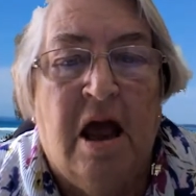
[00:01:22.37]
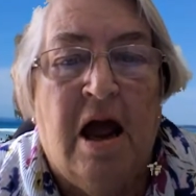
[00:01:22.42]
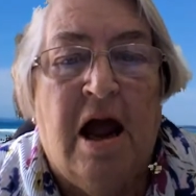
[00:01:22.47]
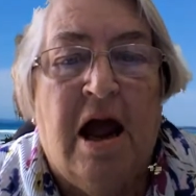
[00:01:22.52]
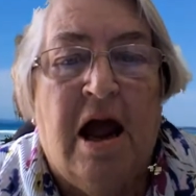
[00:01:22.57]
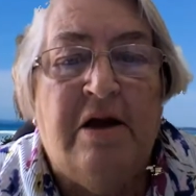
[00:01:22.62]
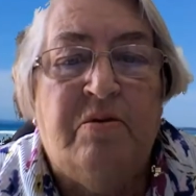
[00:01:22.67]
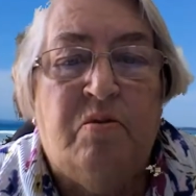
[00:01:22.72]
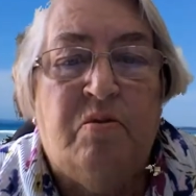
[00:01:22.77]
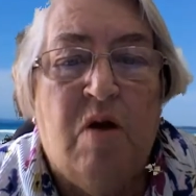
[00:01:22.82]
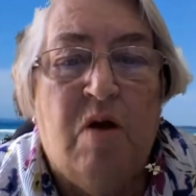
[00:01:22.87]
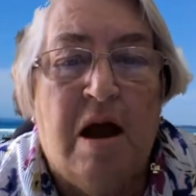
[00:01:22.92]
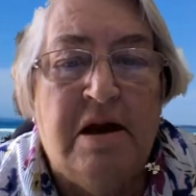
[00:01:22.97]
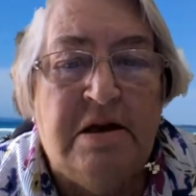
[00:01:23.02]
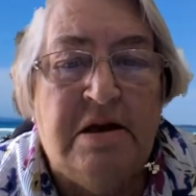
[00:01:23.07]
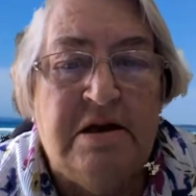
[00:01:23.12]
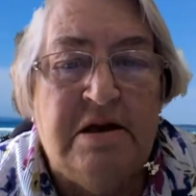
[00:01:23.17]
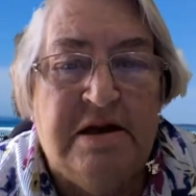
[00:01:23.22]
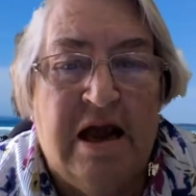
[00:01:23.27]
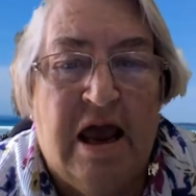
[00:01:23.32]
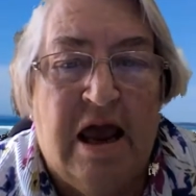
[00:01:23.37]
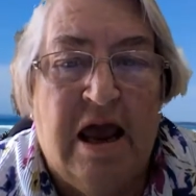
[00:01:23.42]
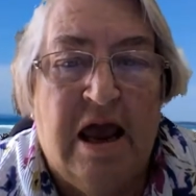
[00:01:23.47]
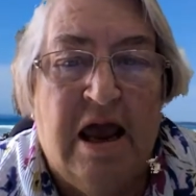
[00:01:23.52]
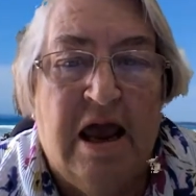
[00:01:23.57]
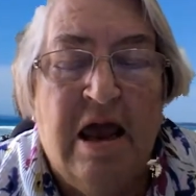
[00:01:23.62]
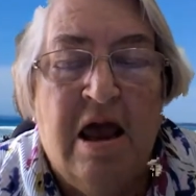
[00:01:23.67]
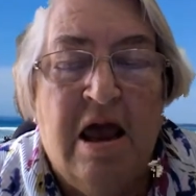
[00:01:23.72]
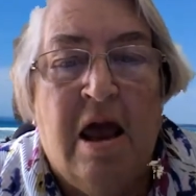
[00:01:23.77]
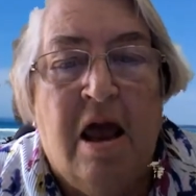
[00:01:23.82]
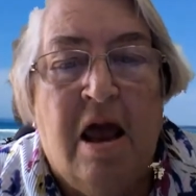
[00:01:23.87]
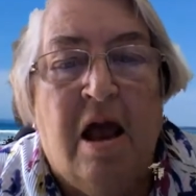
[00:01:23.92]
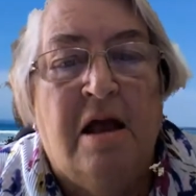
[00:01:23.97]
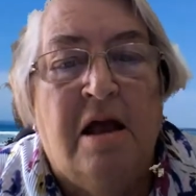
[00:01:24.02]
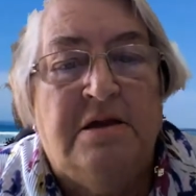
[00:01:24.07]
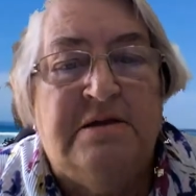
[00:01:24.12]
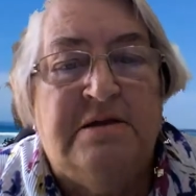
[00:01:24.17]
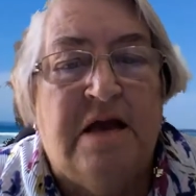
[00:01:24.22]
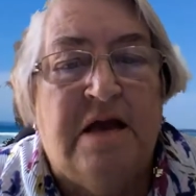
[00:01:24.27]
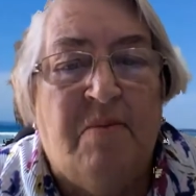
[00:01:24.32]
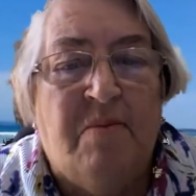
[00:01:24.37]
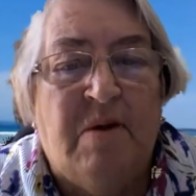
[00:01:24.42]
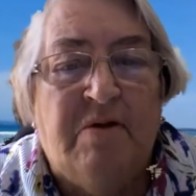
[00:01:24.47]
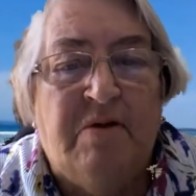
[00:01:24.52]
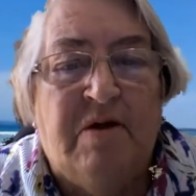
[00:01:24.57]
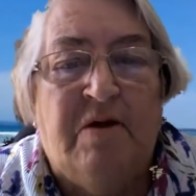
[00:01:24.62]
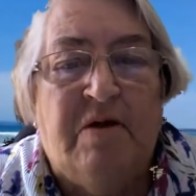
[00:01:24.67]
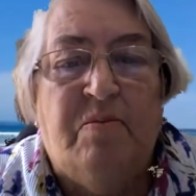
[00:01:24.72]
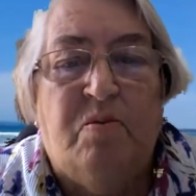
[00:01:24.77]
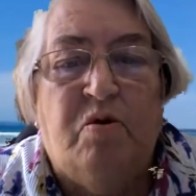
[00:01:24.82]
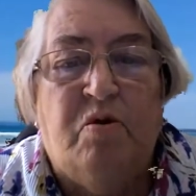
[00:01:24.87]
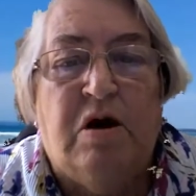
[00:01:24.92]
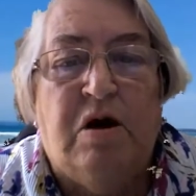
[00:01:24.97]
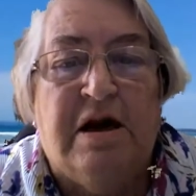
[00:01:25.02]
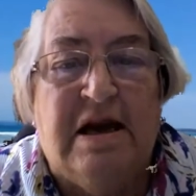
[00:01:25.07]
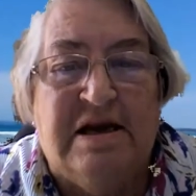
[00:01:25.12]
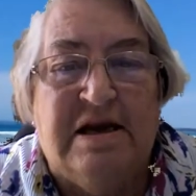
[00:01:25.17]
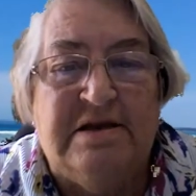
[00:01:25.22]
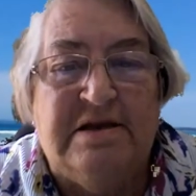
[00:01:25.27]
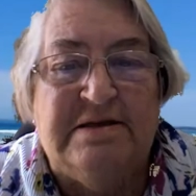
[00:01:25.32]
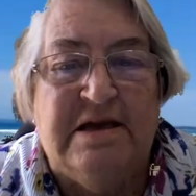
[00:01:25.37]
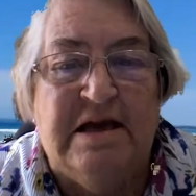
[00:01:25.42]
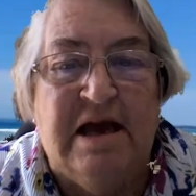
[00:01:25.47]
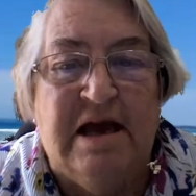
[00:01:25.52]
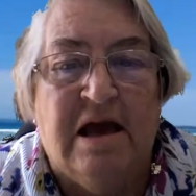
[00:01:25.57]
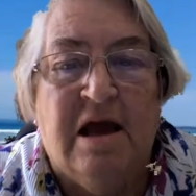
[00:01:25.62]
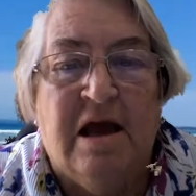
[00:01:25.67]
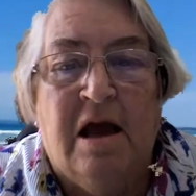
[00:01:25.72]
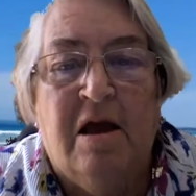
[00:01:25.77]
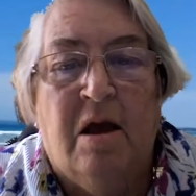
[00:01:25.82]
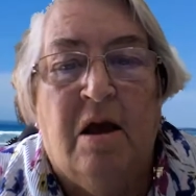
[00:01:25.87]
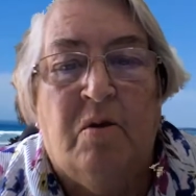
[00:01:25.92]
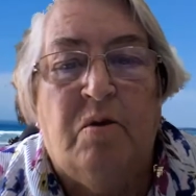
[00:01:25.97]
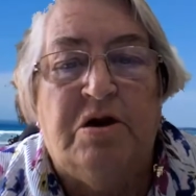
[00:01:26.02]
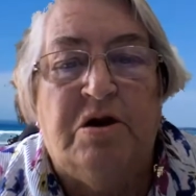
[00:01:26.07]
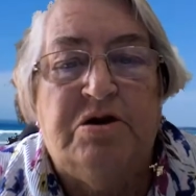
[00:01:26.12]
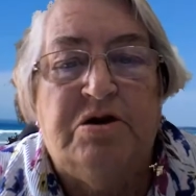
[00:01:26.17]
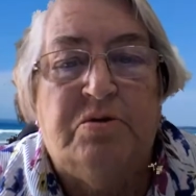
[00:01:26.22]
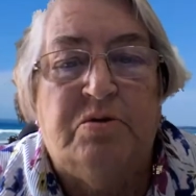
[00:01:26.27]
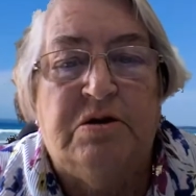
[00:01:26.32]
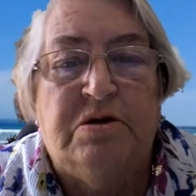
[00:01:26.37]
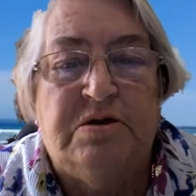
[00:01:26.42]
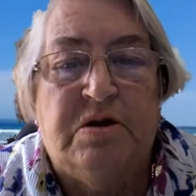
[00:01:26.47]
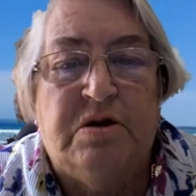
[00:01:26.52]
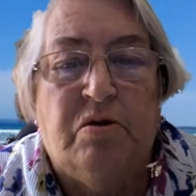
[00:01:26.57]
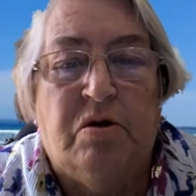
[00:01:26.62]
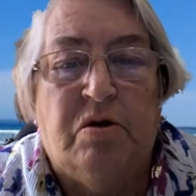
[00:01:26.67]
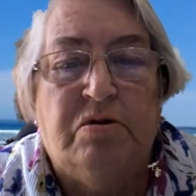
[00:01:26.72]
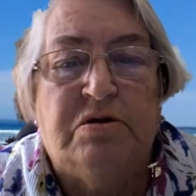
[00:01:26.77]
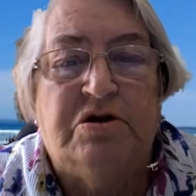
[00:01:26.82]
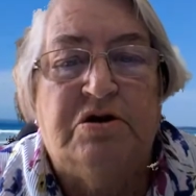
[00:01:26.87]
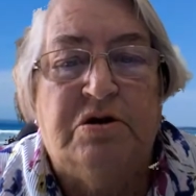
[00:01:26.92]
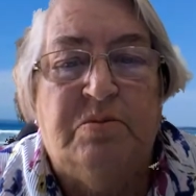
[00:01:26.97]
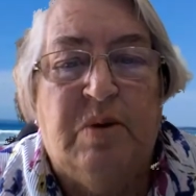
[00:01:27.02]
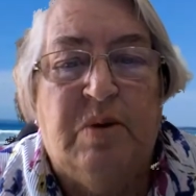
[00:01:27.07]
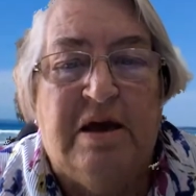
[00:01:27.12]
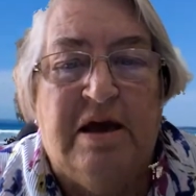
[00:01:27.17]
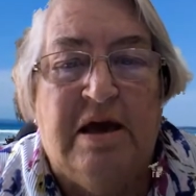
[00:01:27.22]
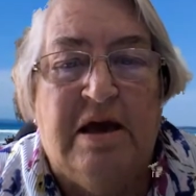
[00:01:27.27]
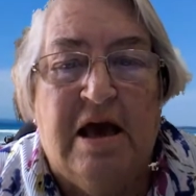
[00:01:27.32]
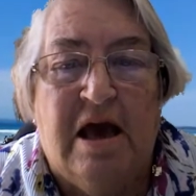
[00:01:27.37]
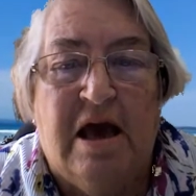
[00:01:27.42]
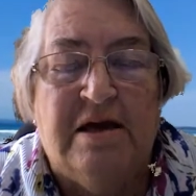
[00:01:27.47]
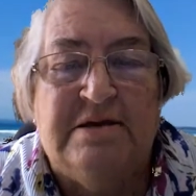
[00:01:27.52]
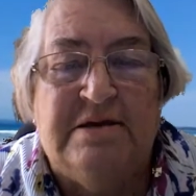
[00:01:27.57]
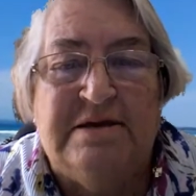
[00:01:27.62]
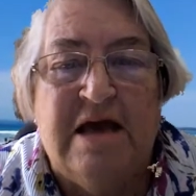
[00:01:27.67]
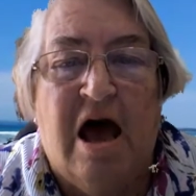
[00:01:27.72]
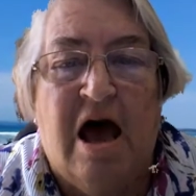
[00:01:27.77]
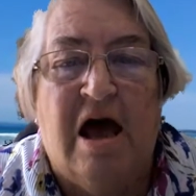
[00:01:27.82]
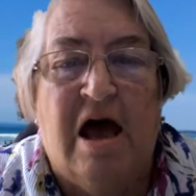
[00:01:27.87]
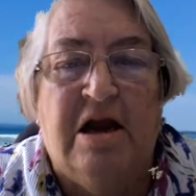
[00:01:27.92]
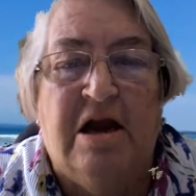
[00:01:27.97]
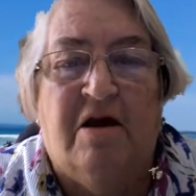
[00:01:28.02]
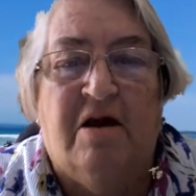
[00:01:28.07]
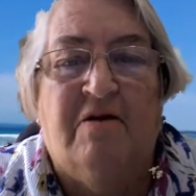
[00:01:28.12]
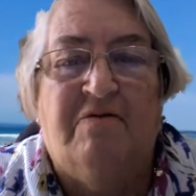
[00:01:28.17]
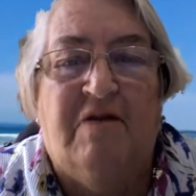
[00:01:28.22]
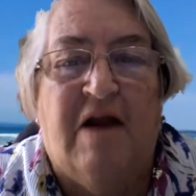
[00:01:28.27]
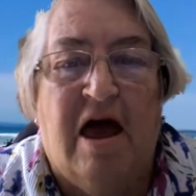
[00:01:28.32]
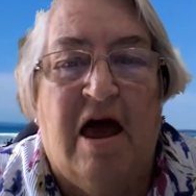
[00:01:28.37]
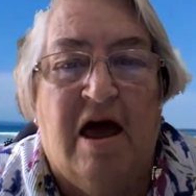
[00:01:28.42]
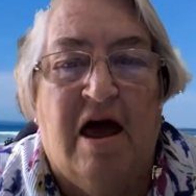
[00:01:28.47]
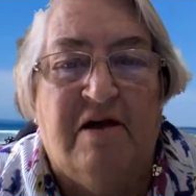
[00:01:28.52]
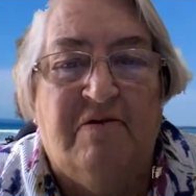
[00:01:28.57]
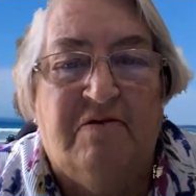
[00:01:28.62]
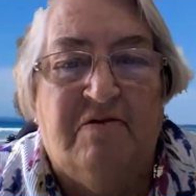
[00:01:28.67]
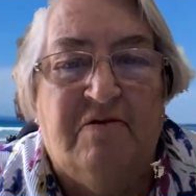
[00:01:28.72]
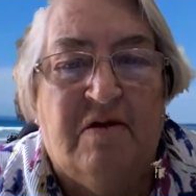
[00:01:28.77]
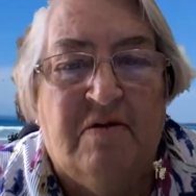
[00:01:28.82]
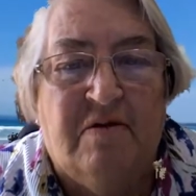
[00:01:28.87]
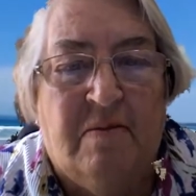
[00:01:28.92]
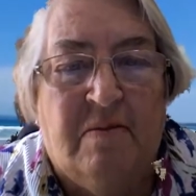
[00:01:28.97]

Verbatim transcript: And one day some of them were glistening which was thought to be a sign of life.